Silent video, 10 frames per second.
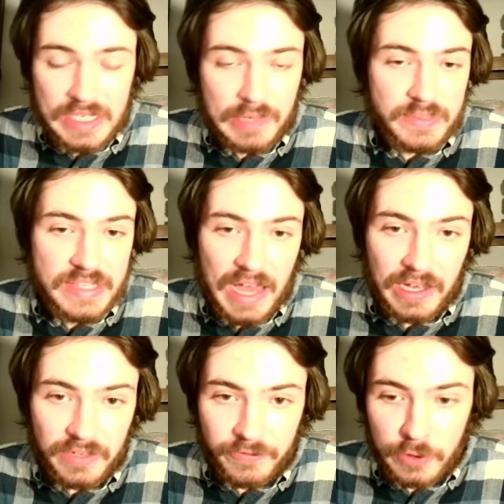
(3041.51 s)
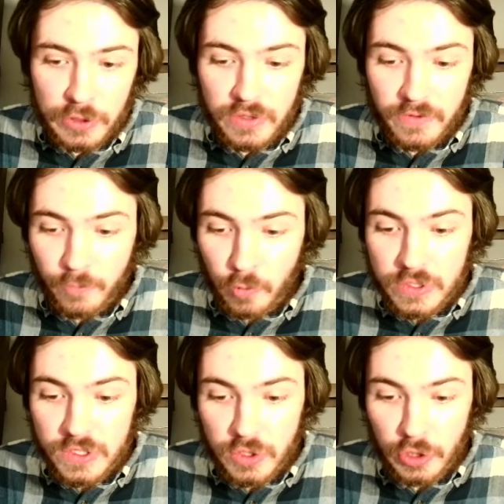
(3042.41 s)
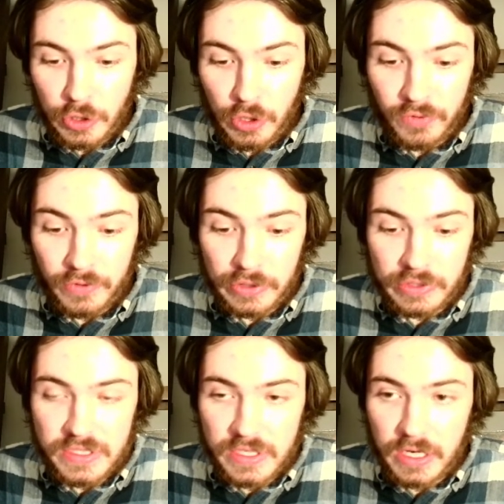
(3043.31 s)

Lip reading: teams that can force turnovers.